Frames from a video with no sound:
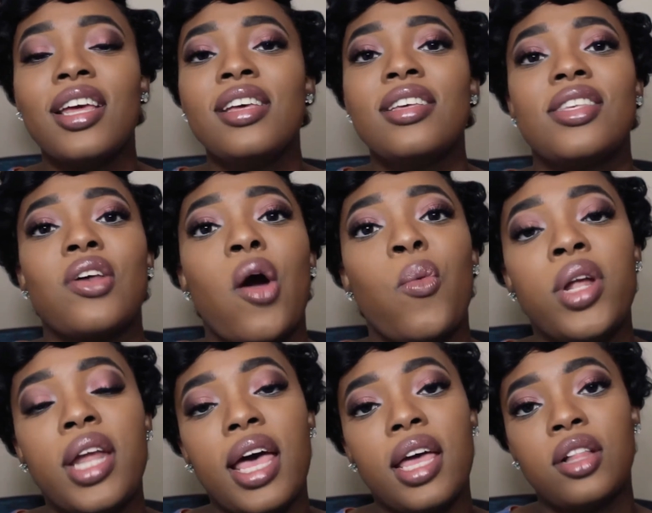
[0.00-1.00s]
So I will
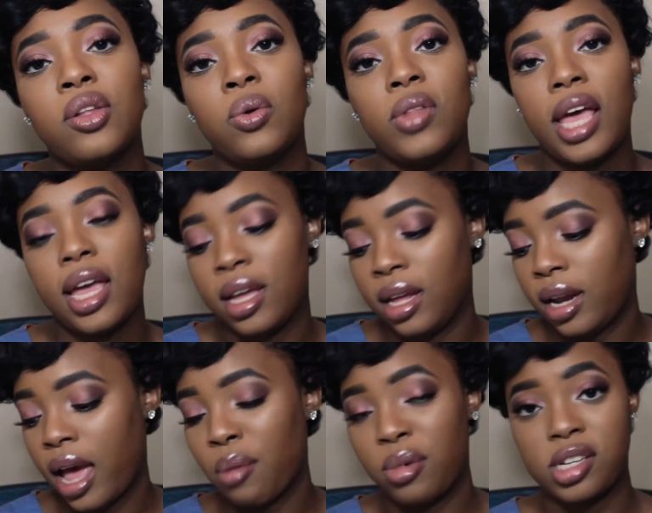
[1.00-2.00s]
not include that in
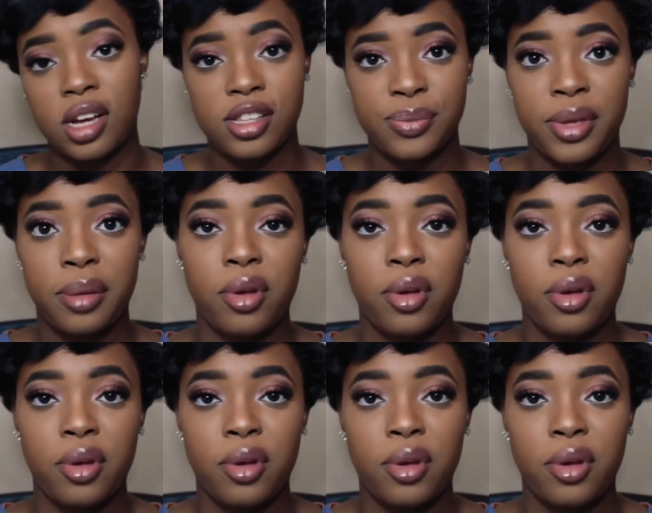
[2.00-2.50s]
how much I spent my